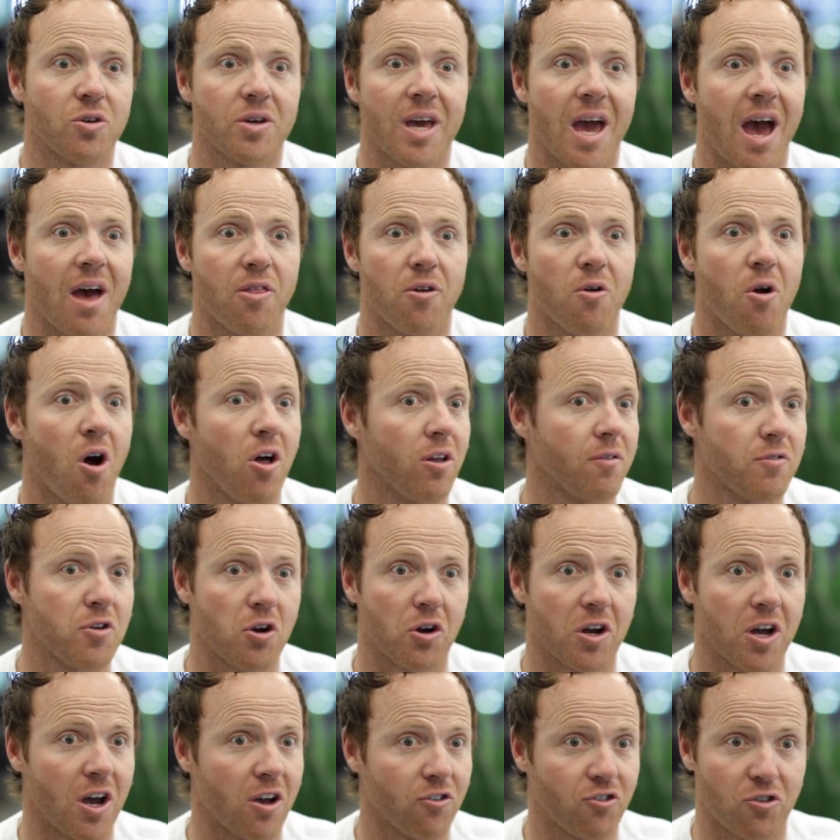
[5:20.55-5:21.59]
gather all of your
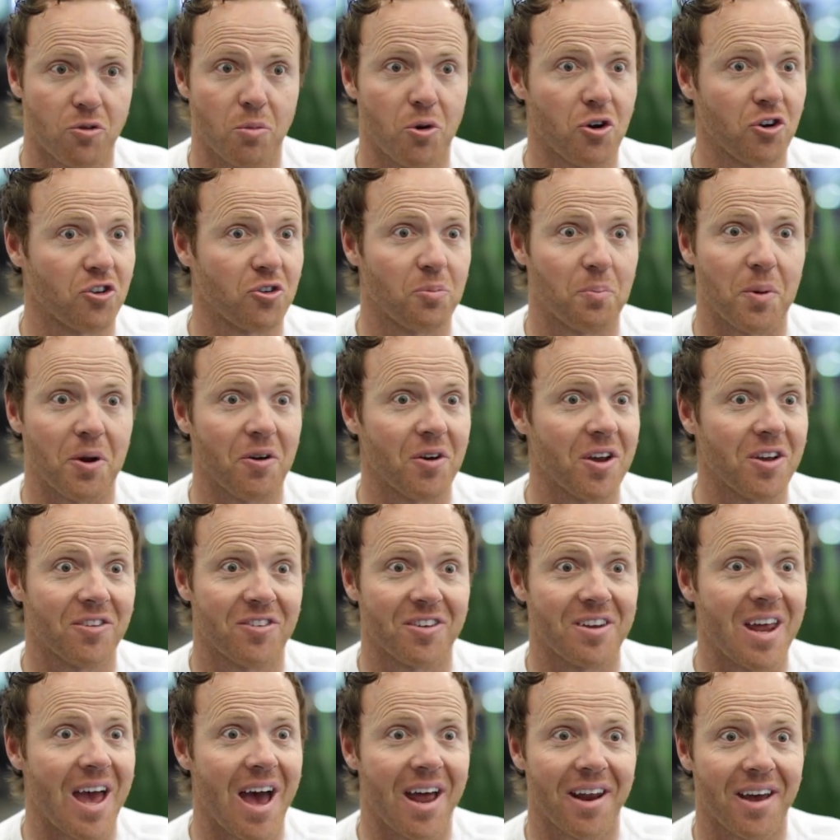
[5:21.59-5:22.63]
customer experience
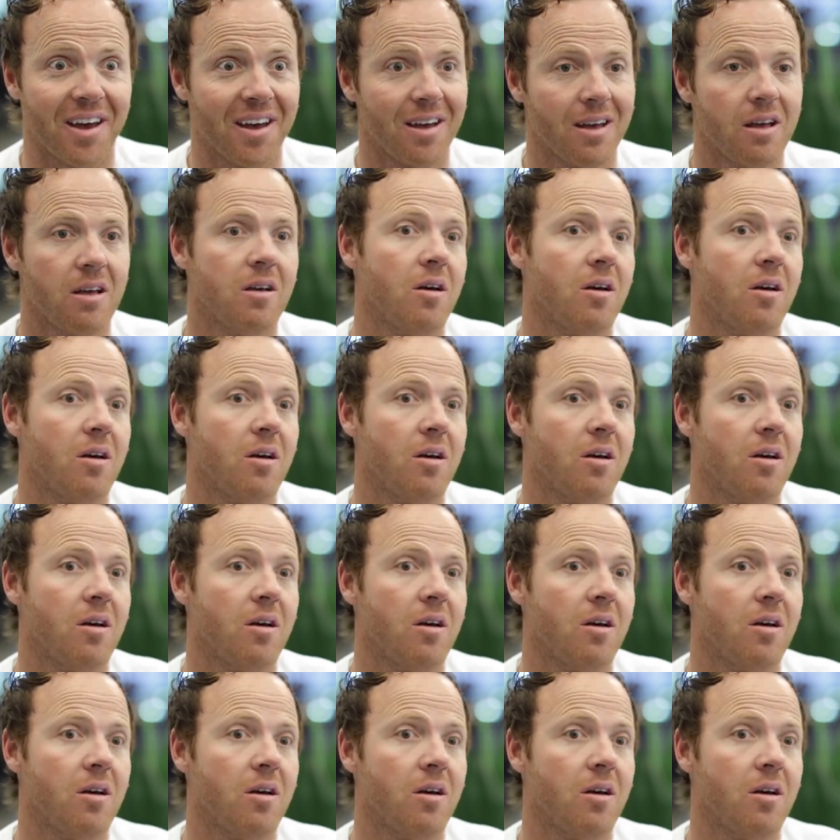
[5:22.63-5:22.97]
data,